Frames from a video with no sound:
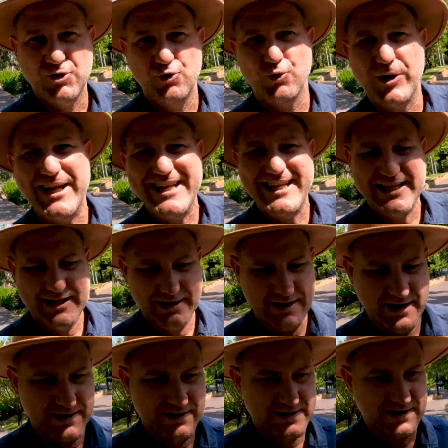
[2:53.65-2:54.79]
greening
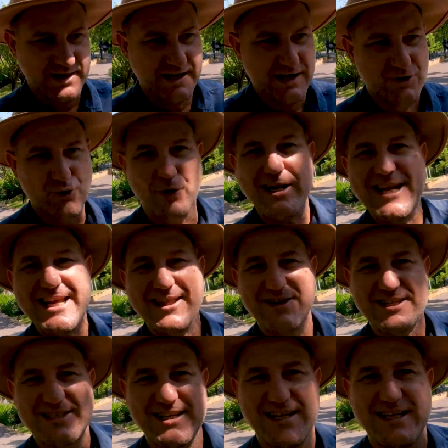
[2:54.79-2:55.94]

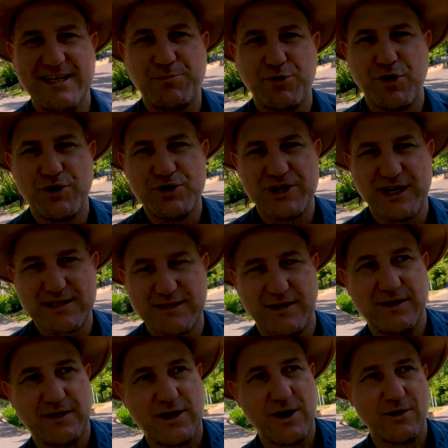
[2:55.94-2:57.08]
the city projects
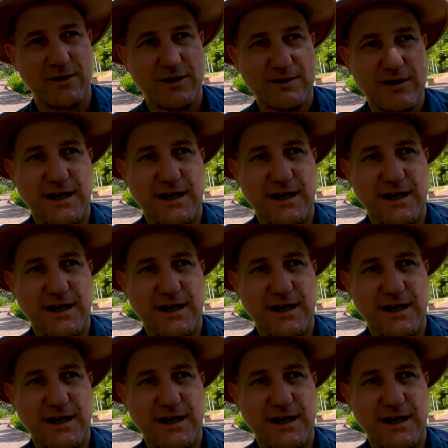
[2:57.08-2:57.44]
that are